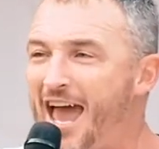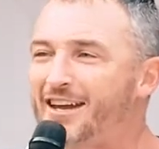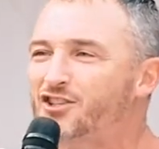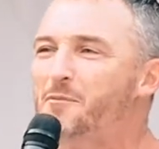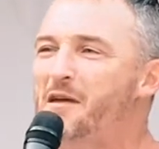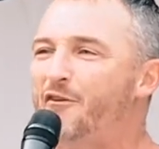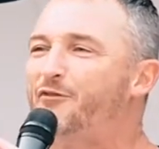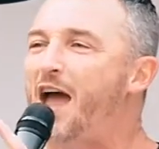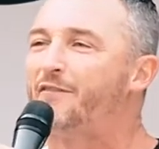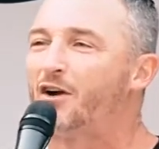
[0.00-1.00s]
Hey, do me a
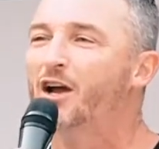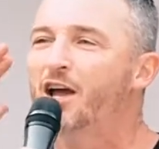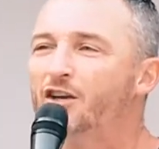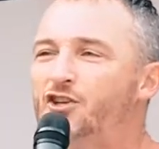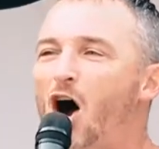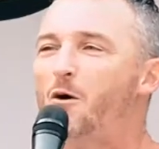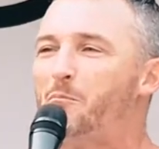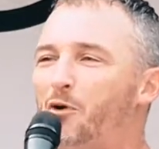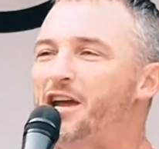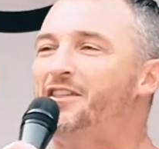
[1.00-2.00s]
favor. Don't
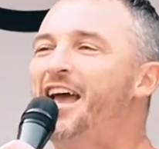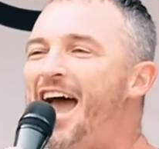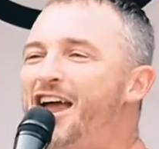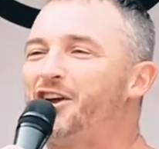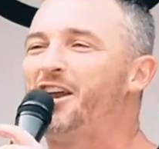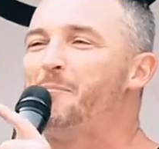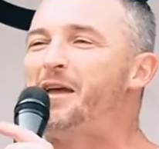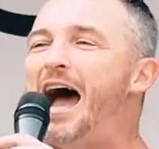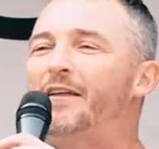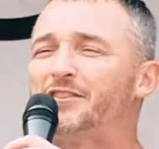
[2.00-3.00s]
breathe. Hey, you're going to
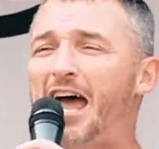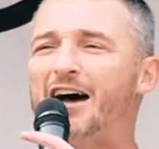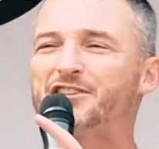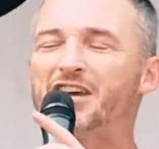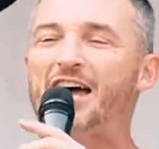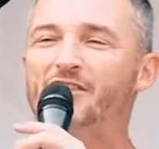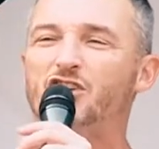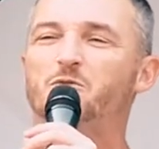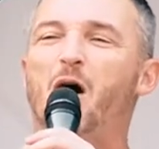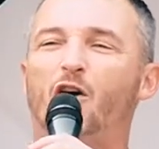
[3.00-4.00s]
be out outside in the
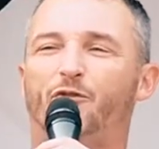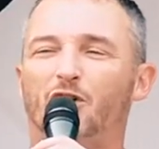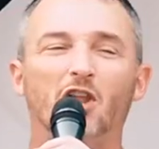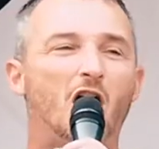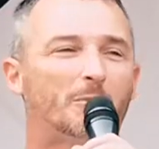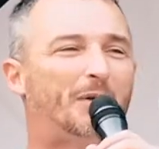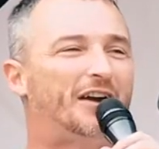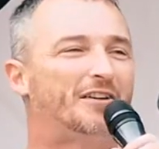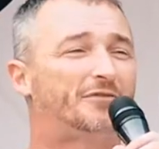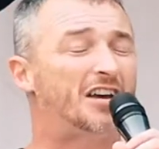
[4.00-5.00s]
smoke for a long
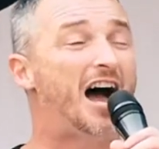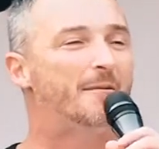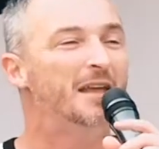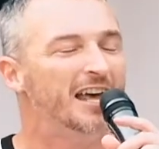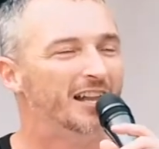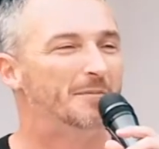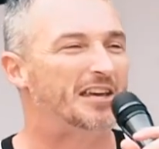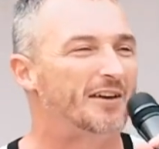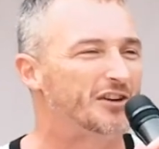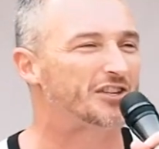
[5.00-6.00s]
period of time. Let me
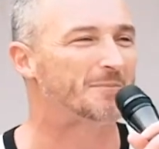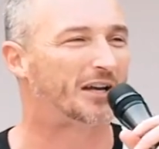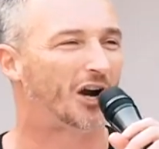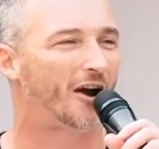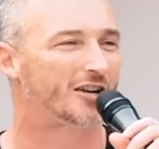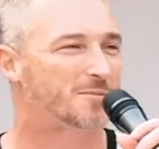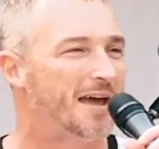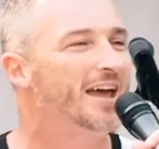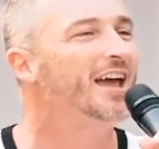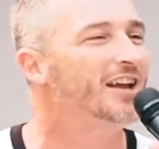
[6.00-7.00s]
give you some encouragement.